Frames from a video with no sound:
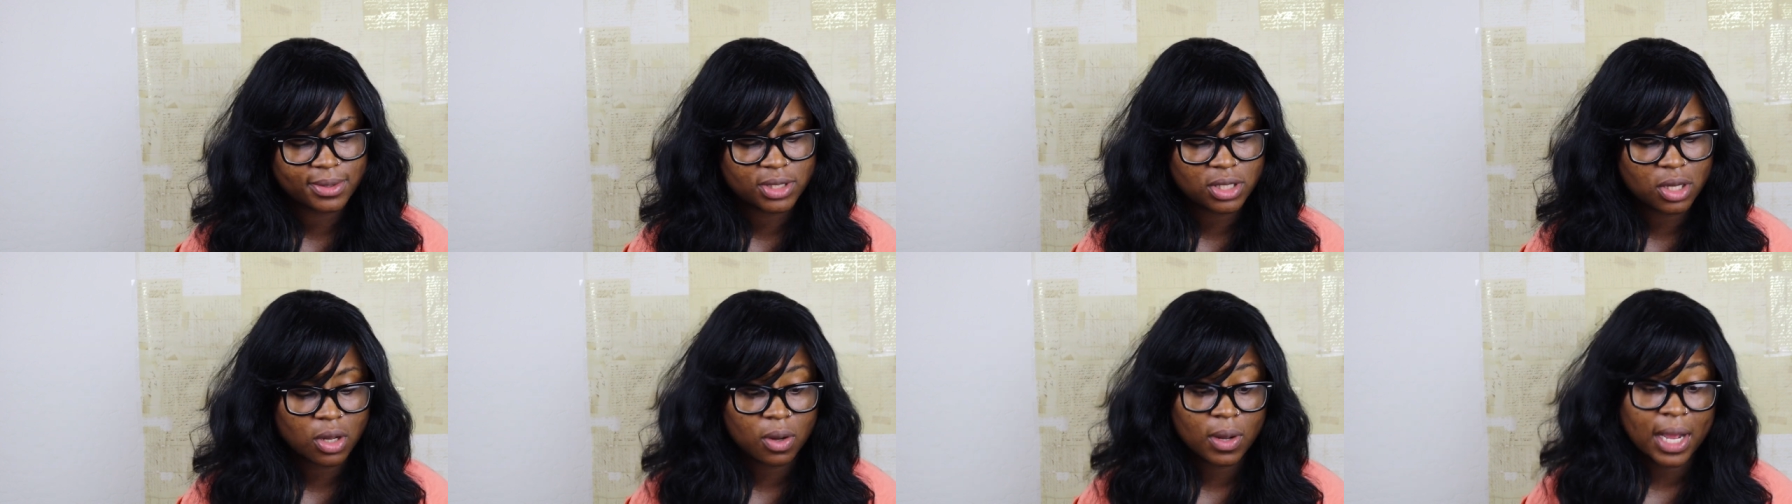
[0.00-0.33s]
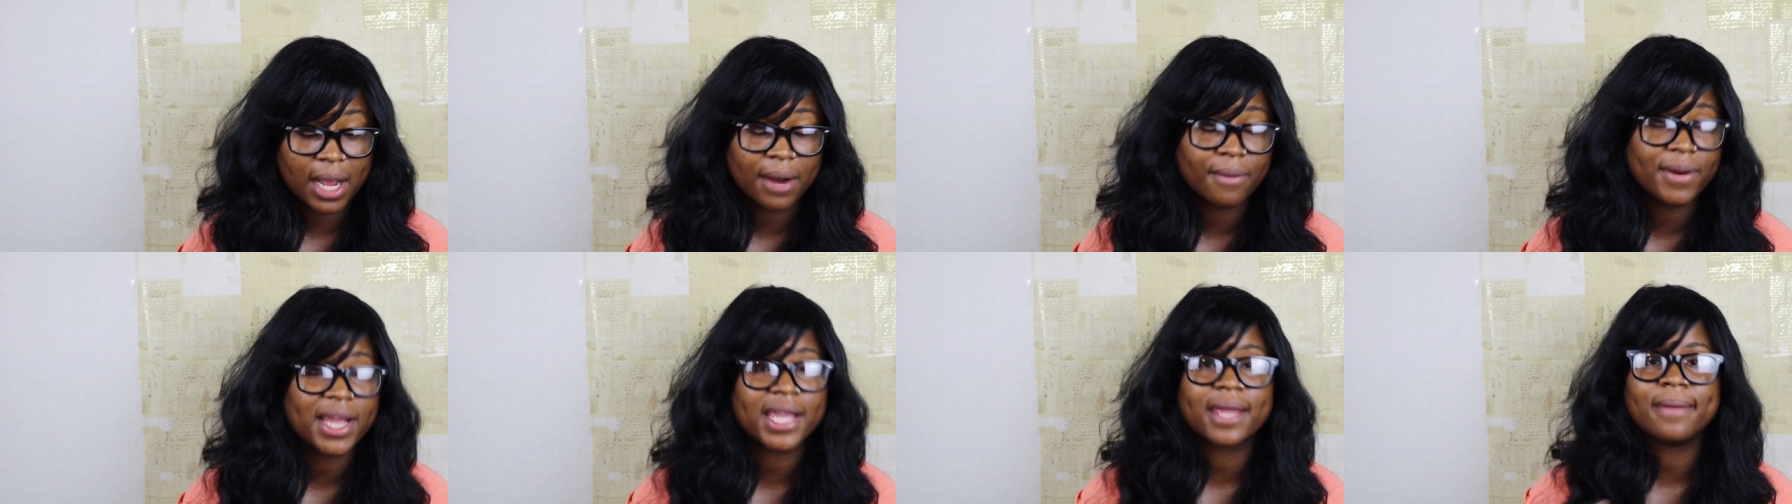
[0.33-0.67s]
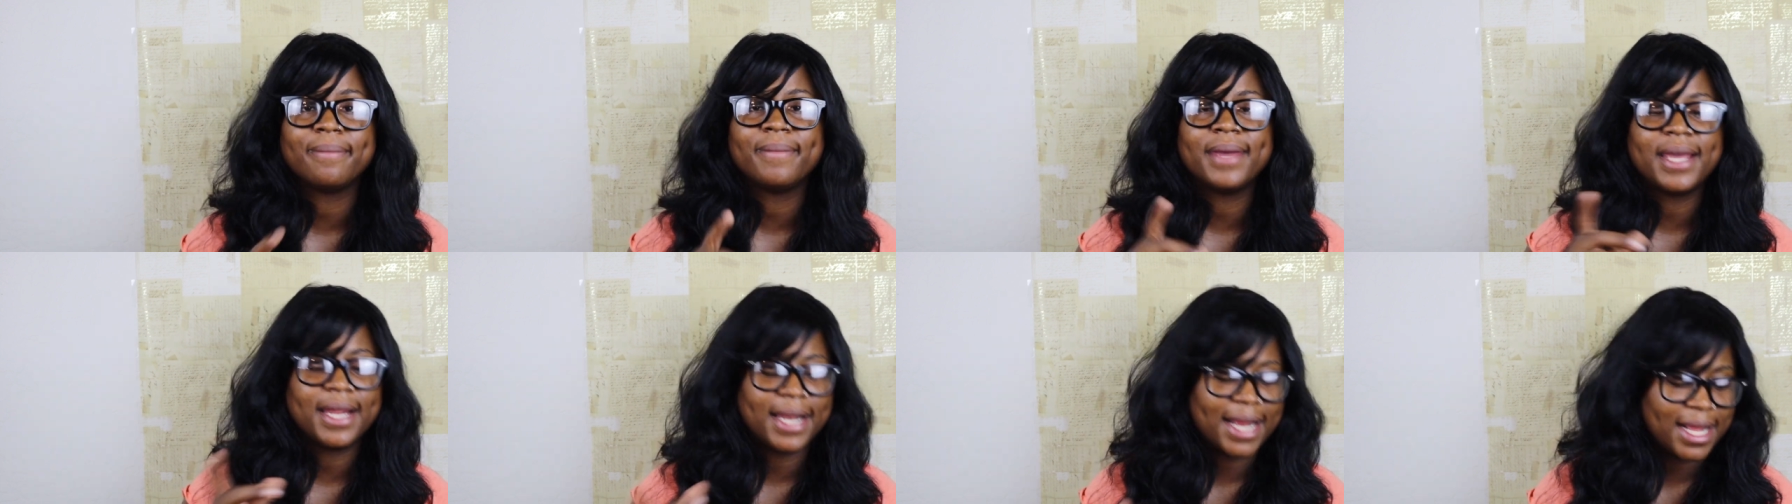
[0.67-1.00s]
So I
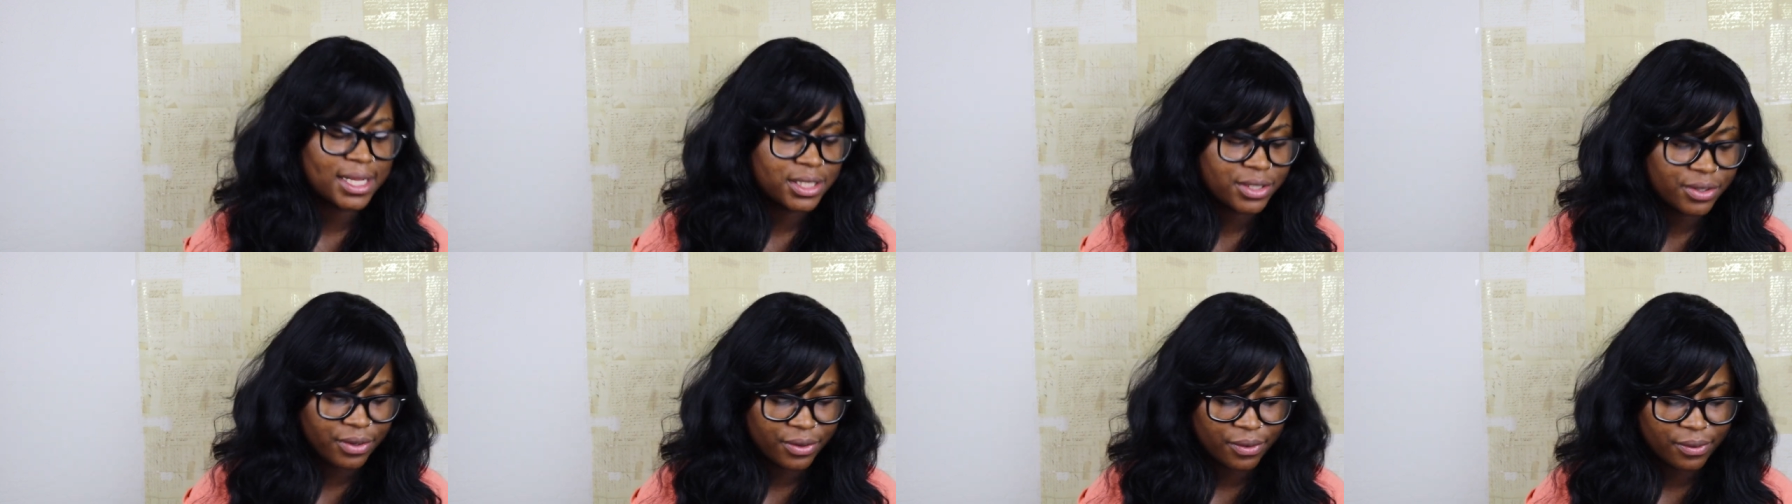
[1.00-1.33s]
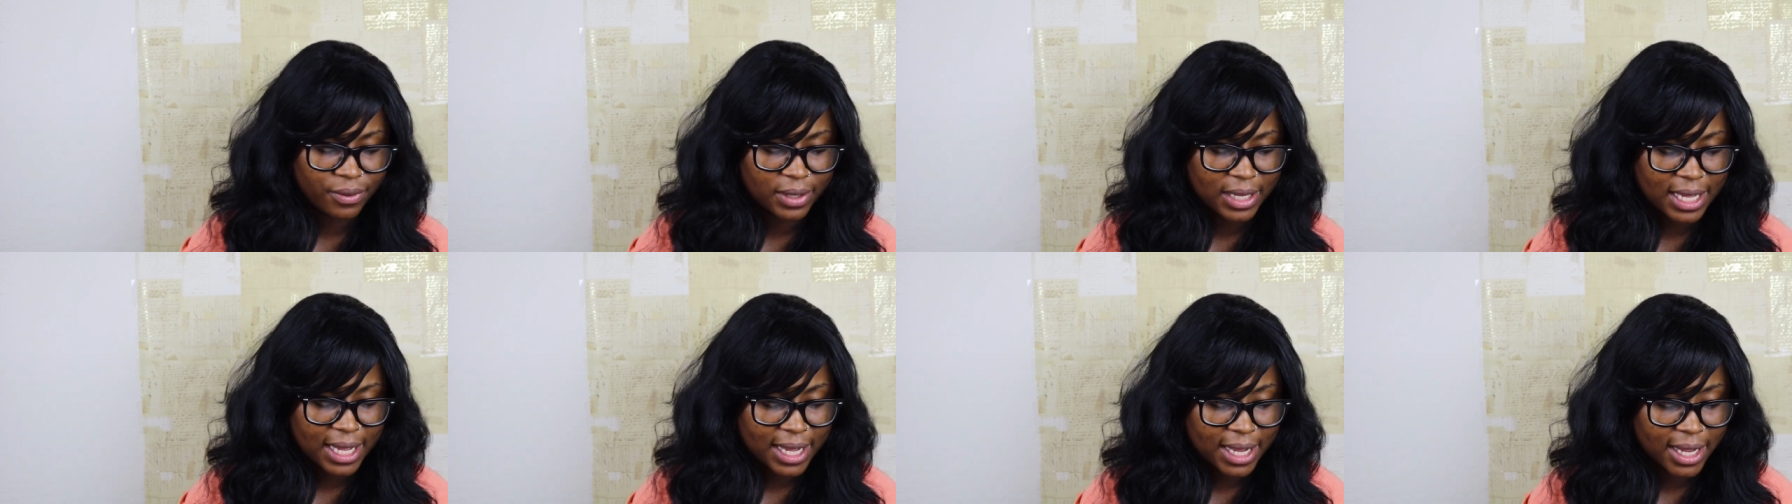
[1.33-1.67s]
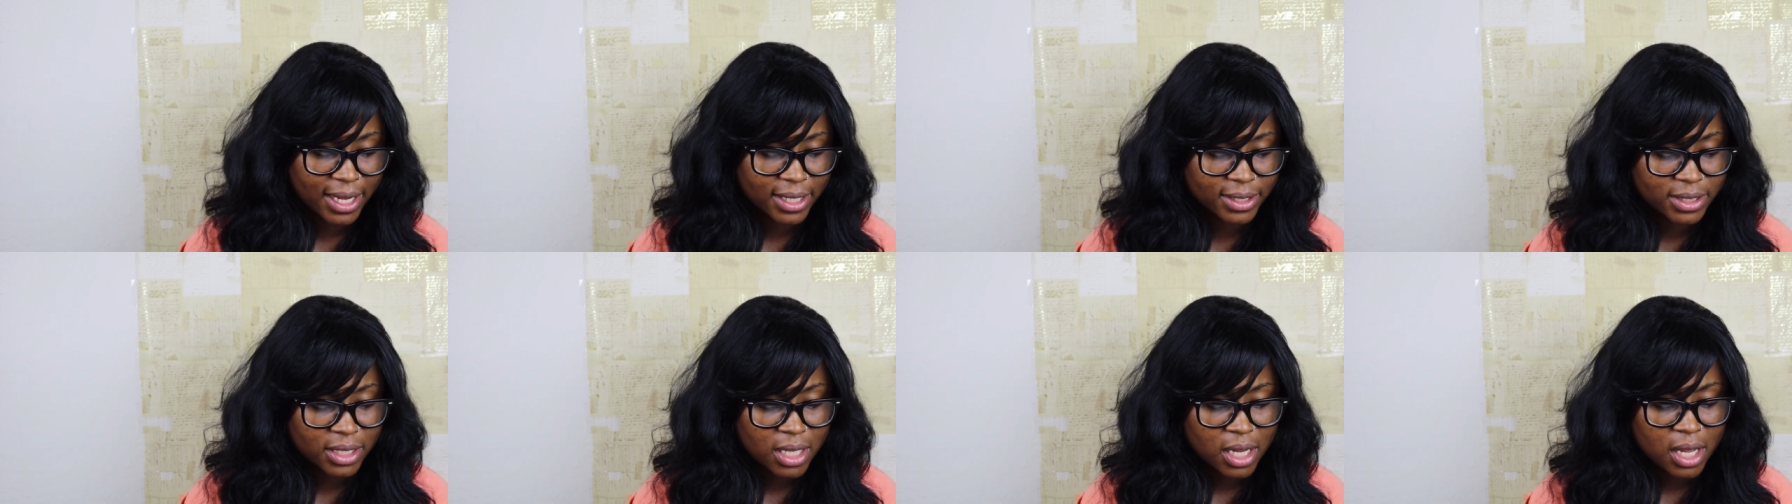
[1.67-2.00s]
recommend that to you
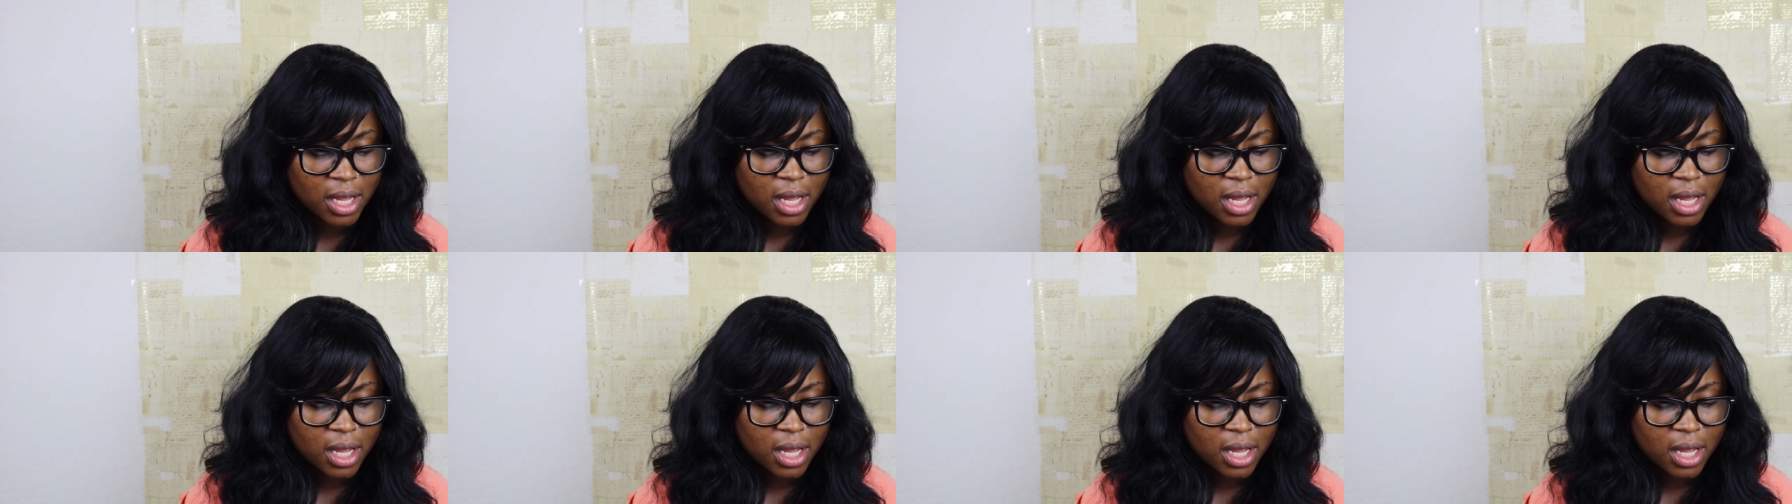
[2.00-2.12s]
guys.